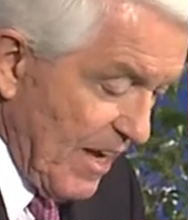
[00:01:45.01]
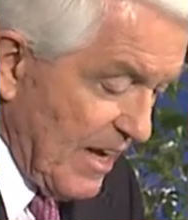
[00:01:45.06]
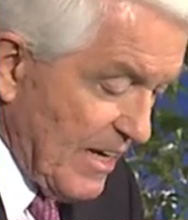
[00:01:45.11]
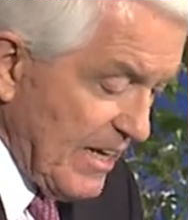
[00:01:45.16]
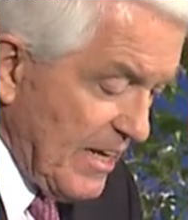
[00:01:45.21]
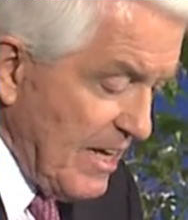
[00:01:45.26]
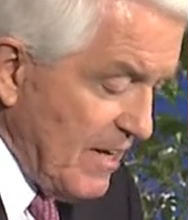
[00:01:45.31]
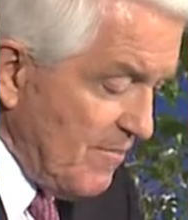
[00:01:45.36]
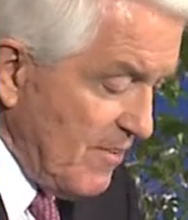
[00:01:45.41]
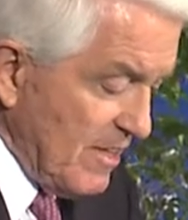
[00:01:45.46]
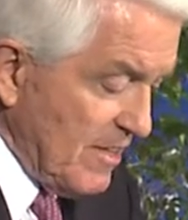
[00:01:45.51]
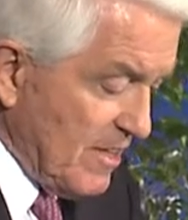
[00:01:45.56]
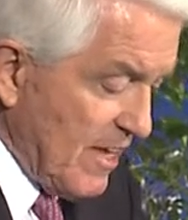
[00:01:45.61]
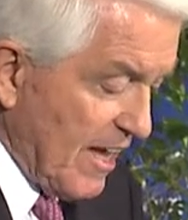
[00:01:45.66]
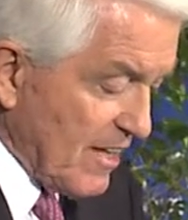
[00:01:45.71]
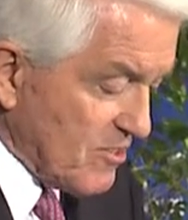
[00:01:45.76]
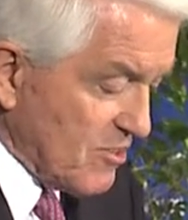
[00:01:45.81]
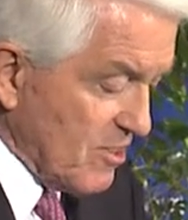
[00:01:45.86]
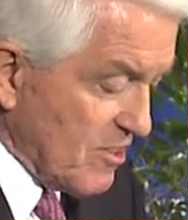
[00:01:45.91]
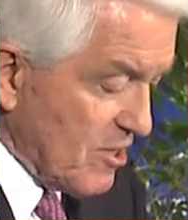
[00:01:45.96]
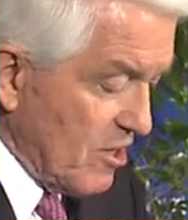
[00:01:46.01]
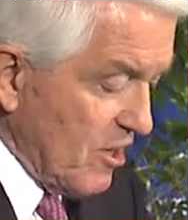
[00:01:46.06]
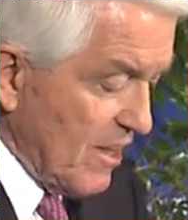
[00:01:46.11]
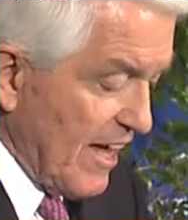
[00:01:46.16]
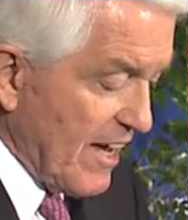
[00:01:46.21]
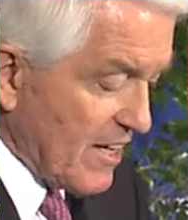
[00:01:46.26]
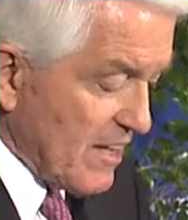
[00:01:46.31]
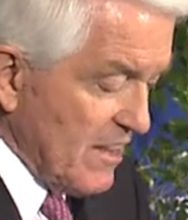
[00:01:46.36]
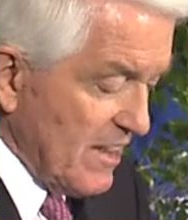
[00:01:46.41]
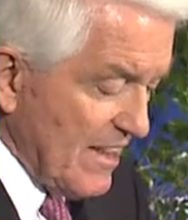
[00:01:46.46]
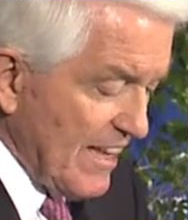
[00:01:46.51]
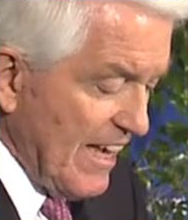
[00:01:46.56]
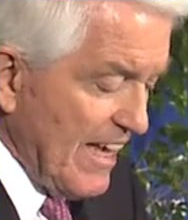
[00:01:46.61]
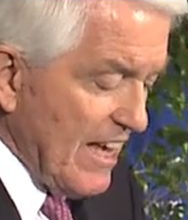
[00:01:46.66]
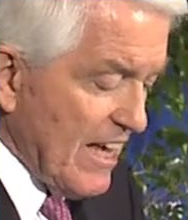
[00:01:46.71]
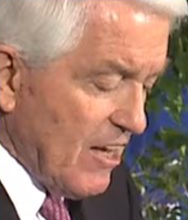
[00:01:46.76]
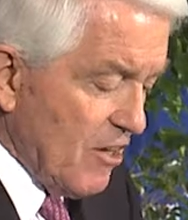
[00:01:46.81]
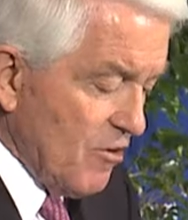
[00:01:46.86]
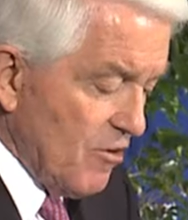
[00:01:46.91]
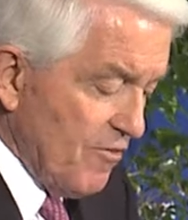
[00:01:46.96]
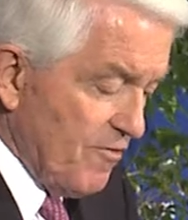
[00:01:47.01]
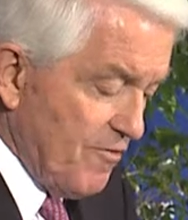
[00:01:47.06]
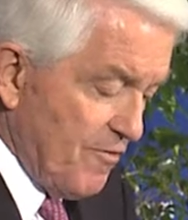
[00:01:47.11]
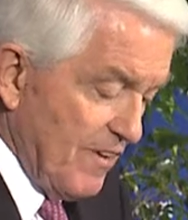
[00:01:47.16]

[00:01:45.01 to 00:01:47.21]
and even get to collect legal